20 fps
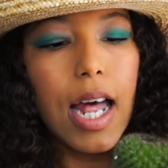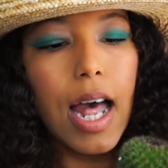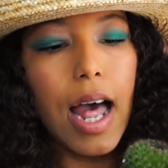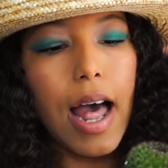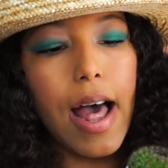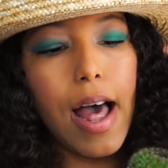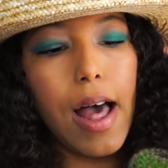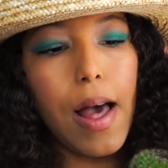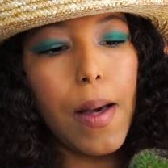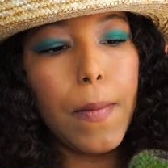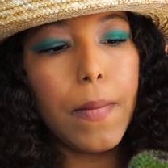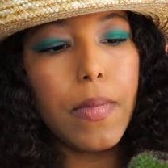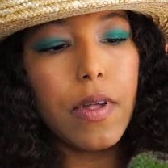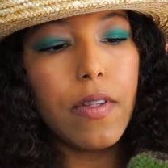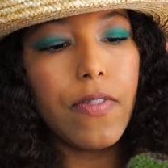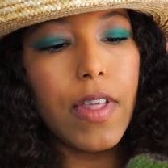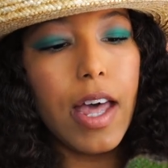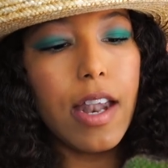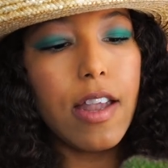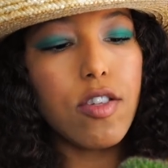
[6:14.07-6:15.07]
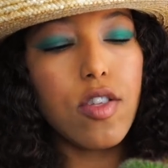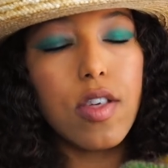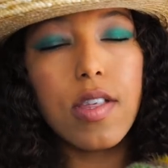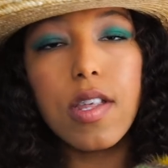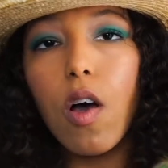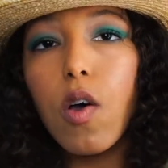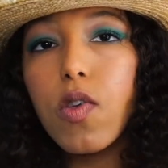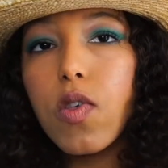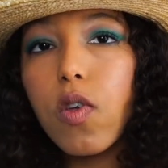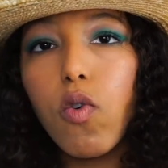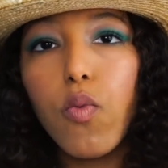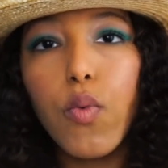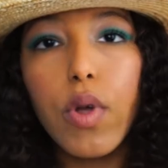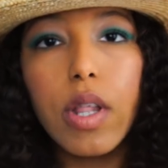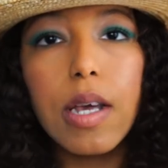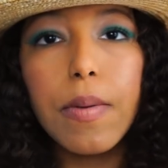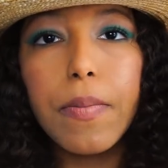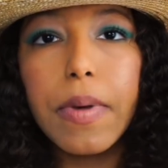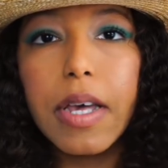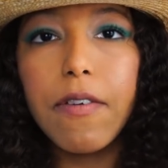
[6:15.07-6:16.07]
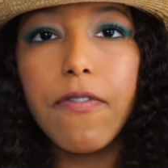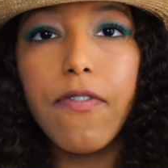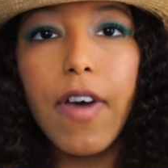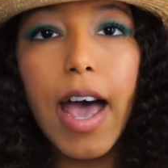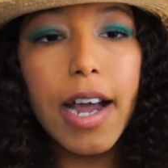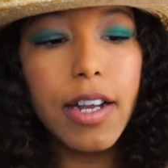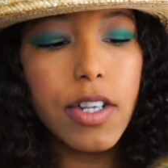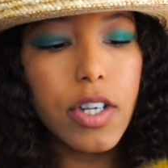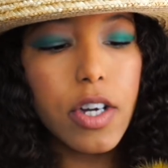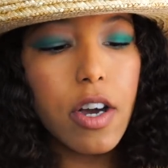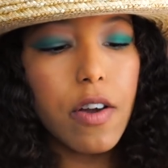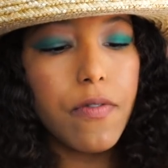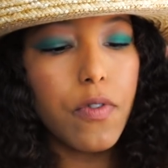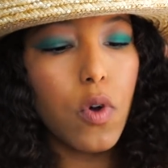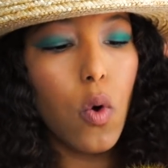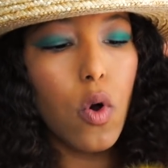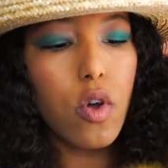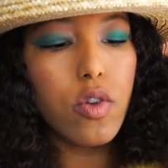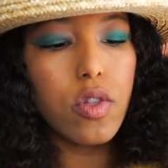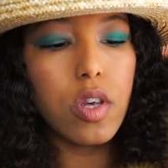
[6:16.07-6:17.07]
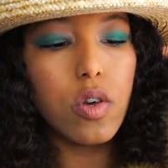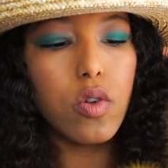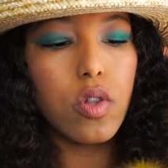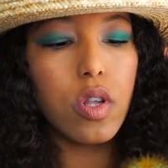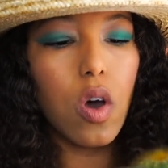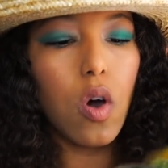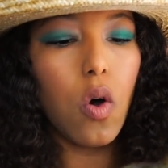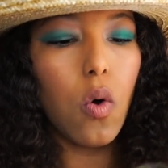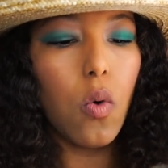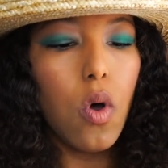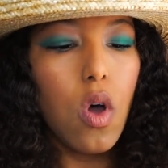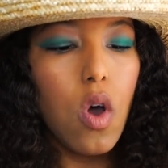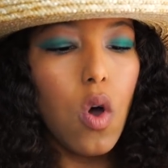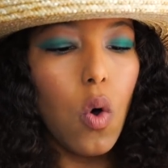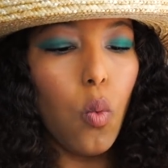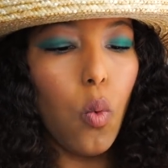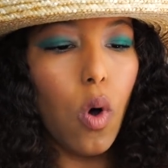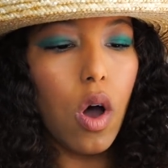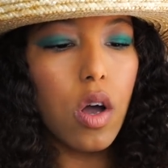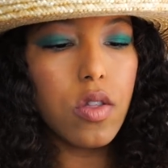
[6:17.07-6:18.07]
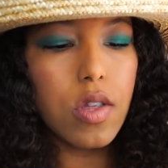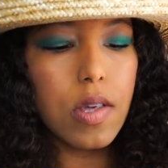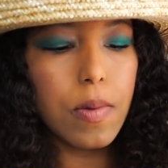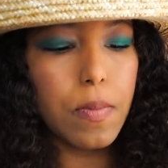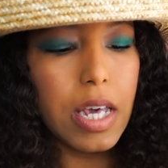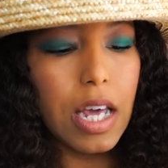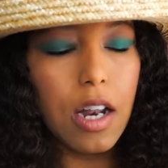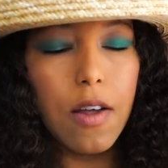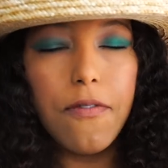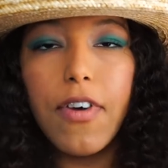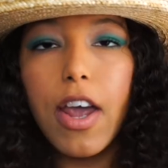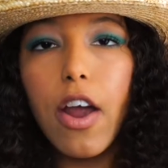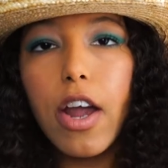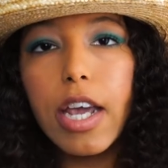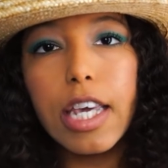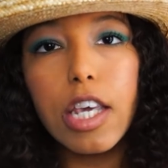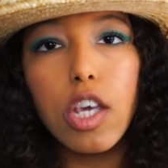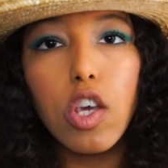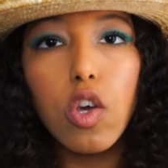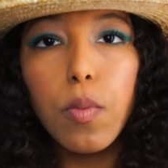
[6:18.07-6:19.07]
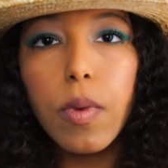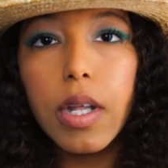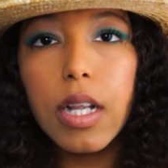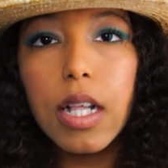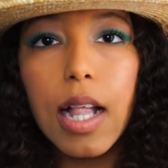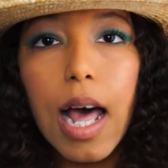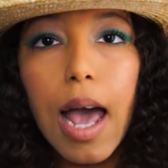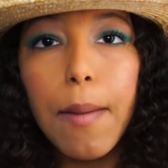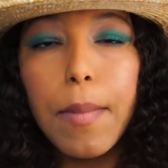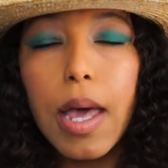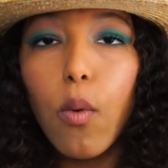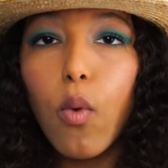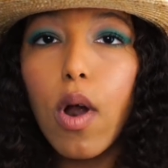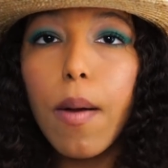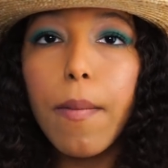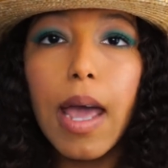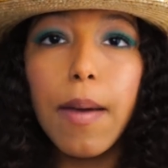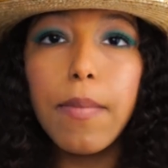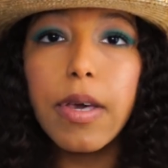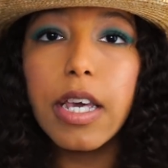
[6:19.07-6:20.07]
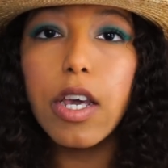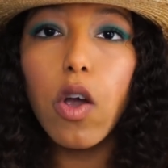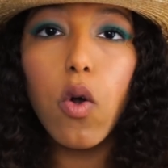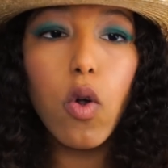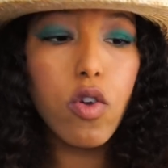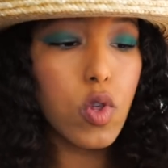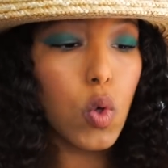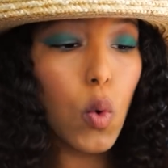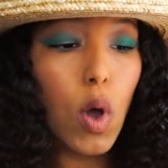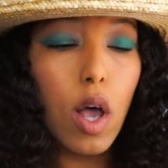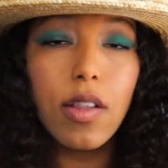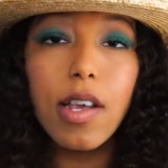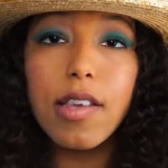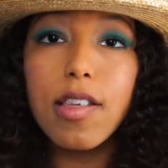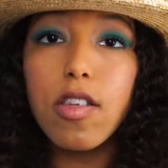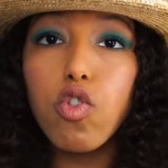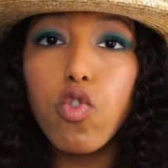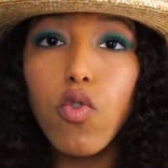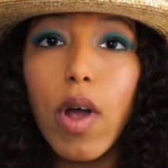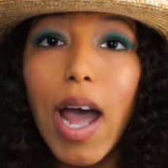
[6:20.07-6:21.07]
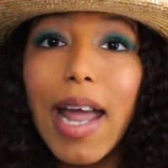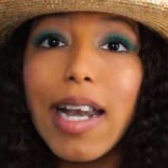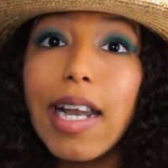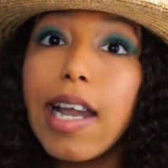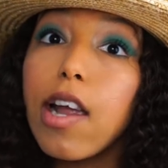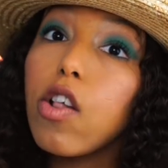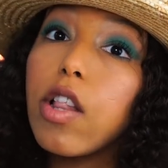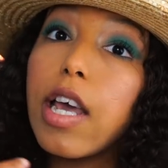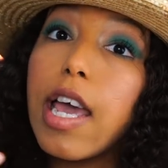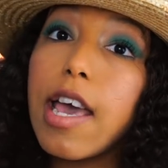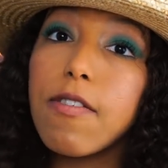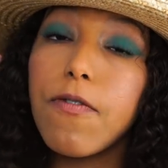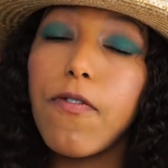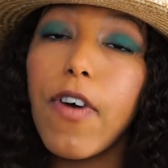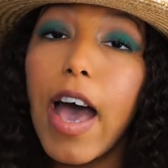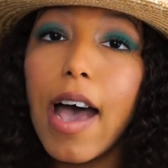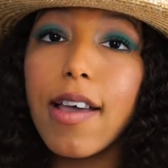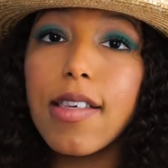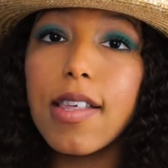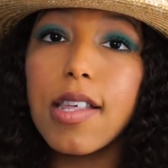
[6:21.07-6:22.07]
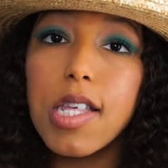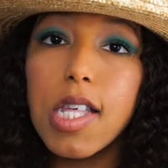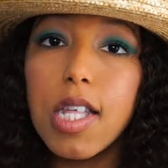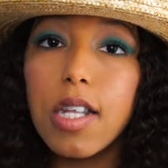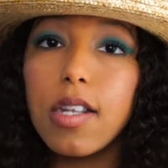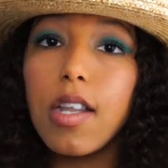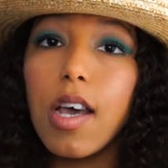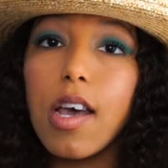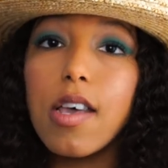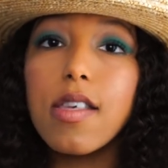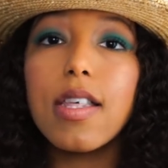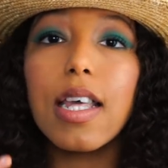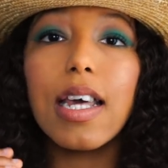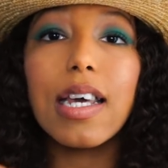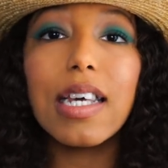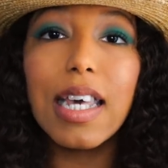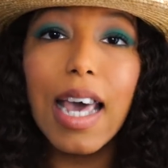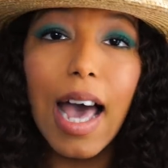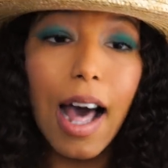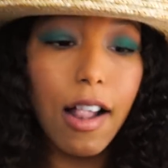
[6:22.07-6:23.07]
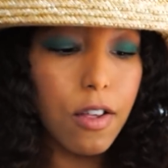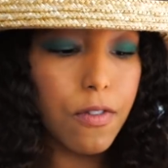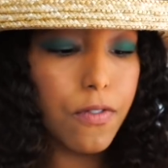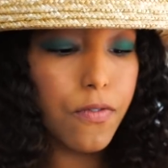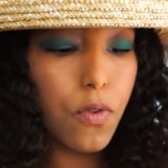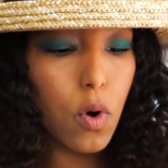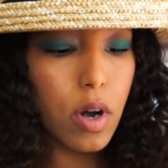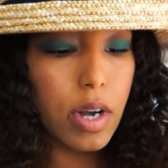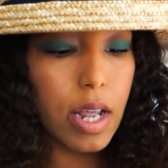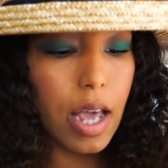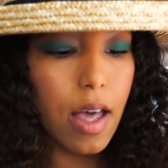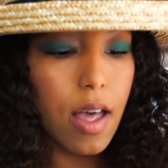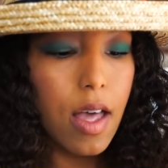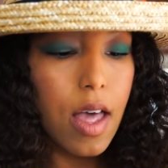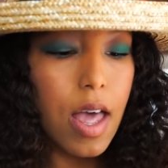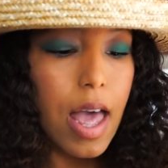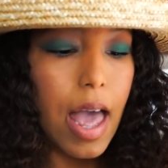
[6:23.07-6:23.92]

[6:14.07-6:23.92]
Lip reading: That is just also a really big factor. Of course, you don't want to be in a very humid climate where maybe your soil doesn't dry nearly as fast as it does in California.